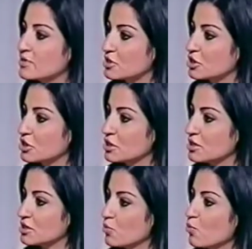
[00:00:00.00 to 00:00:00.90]

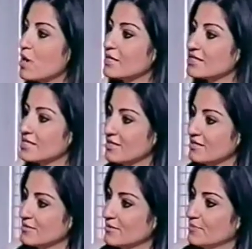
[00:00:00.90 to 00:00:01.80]
positions. Why is This
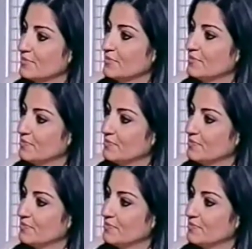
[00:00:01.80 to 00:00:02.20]
that? is a problem